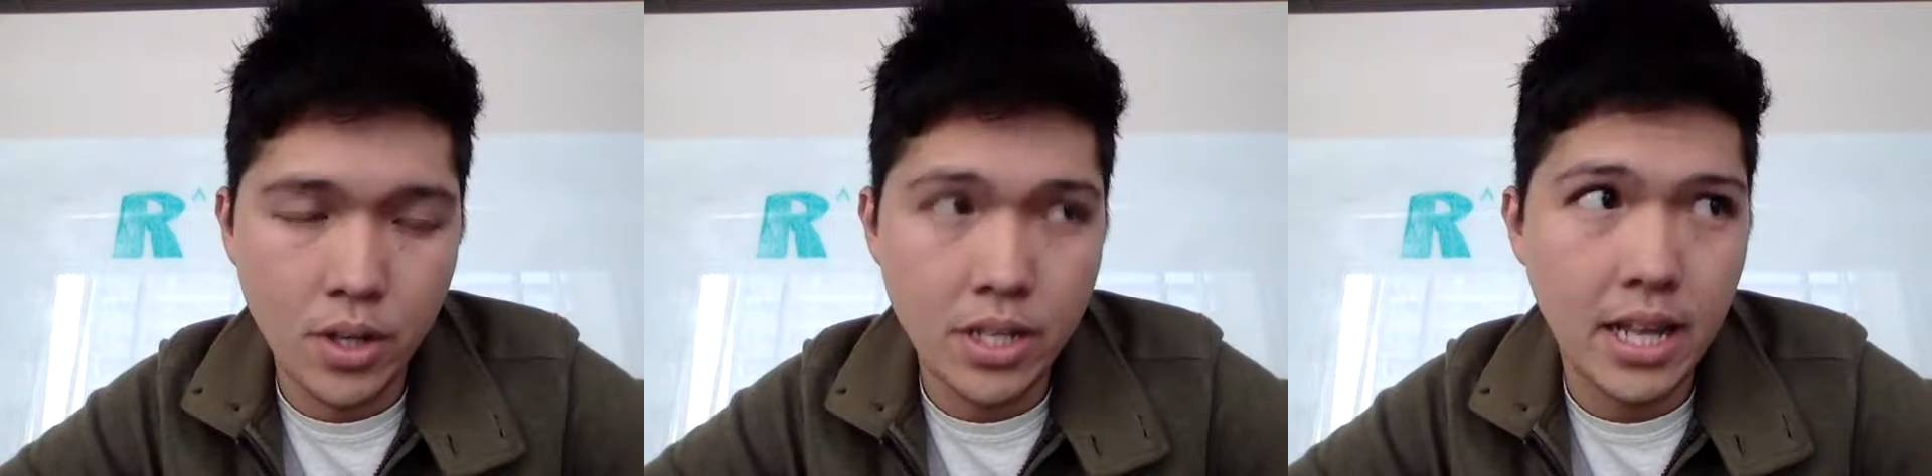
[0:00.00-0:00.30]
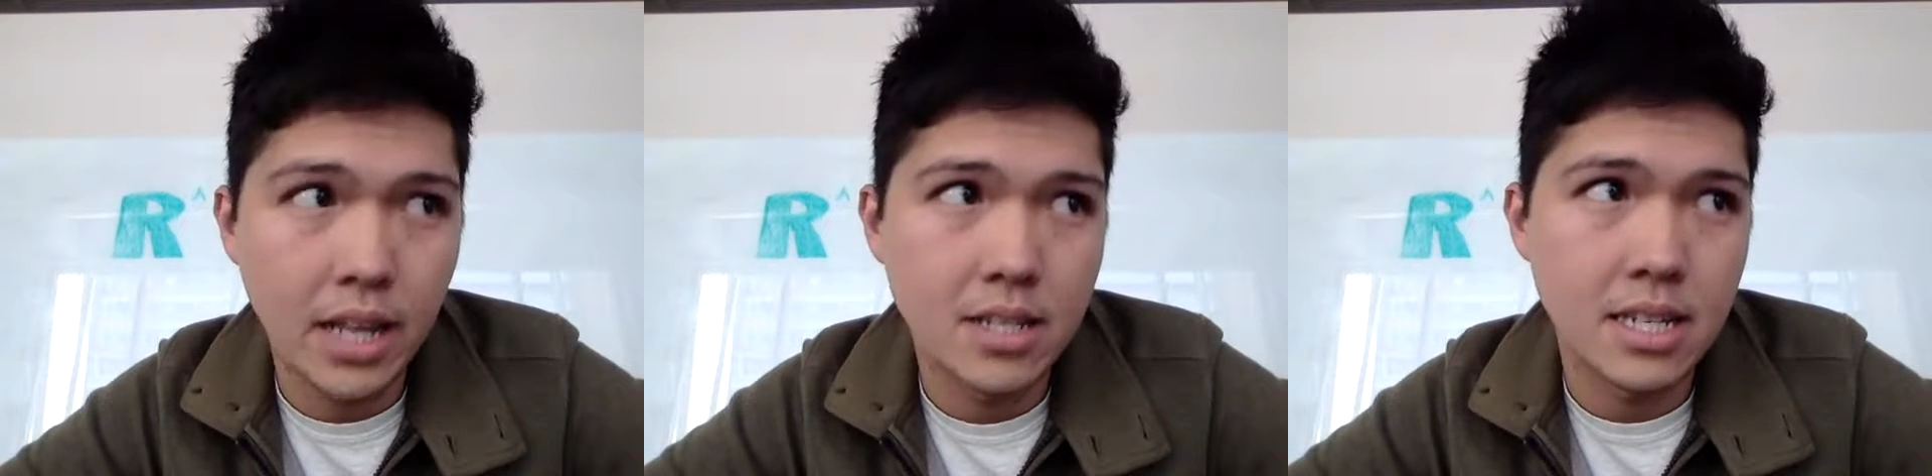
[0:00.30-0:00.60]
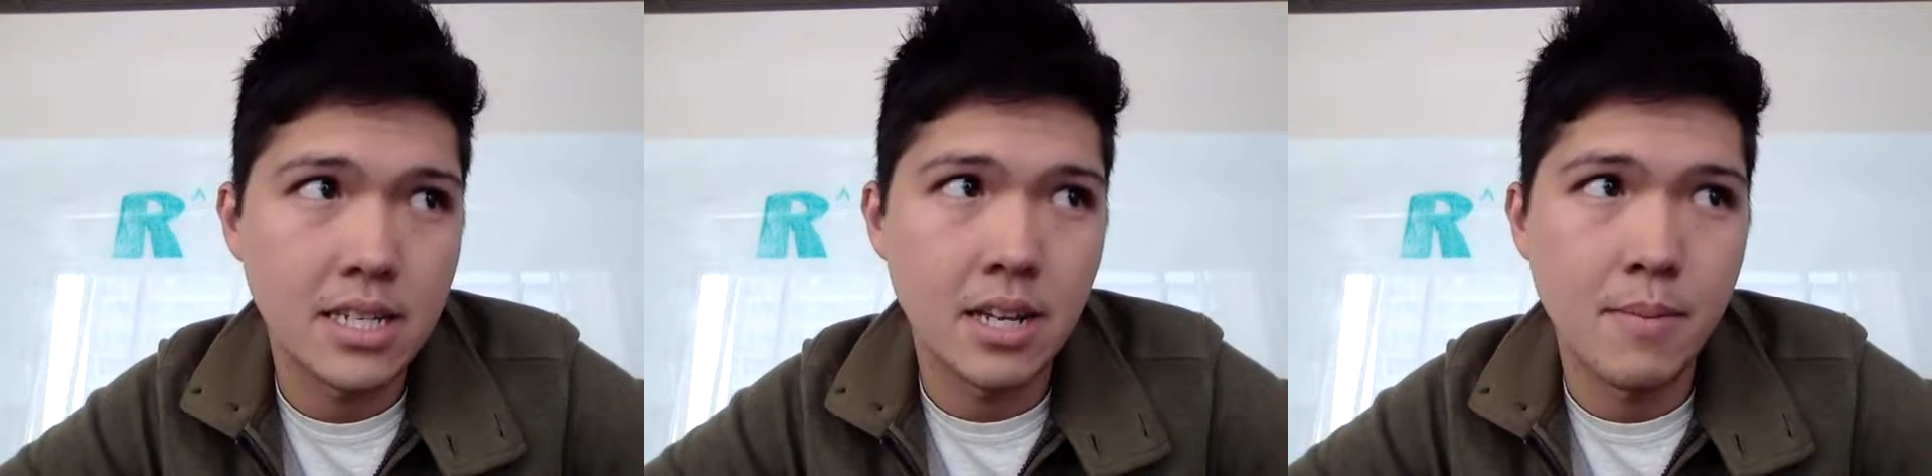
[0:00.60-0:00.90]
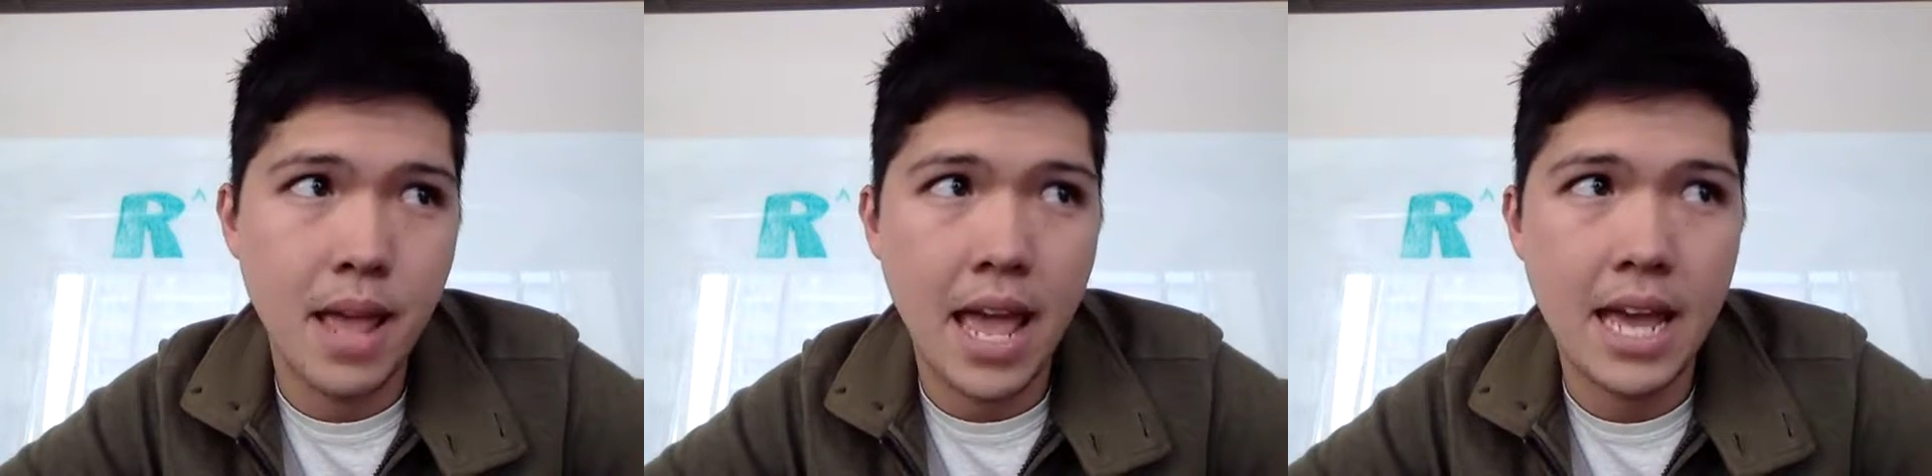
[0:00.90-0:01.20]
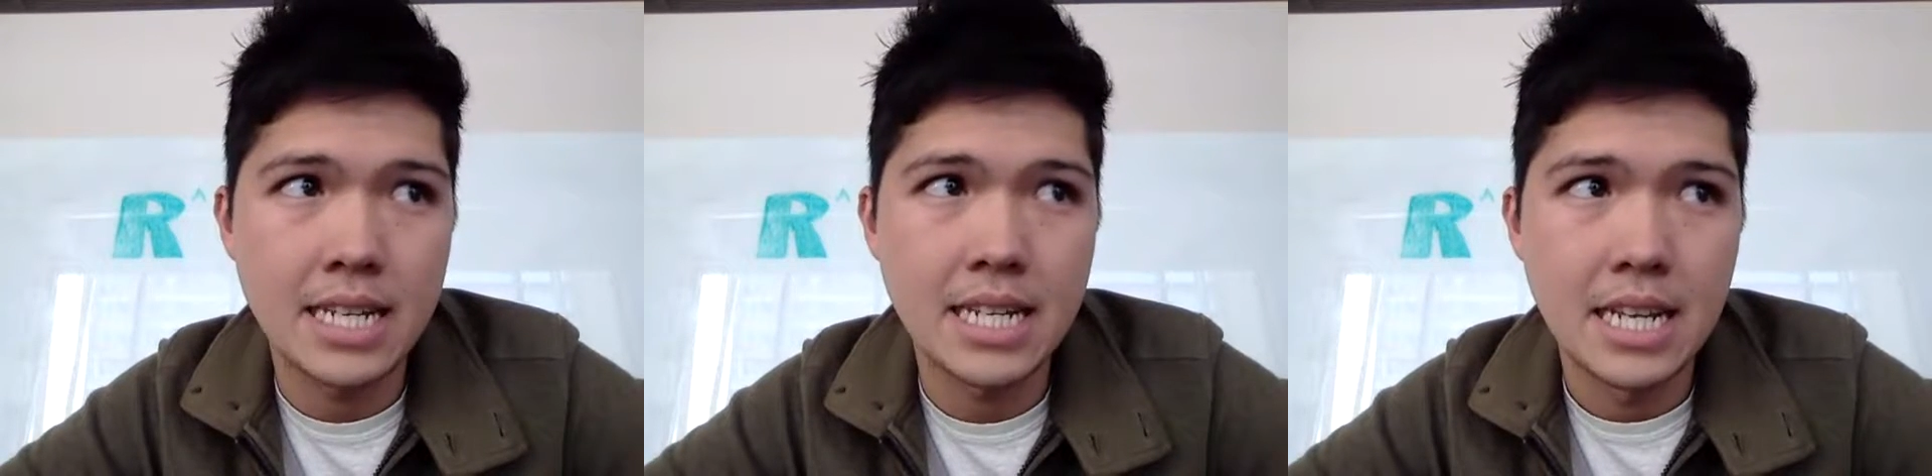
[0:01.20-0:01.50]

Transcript: into the health system and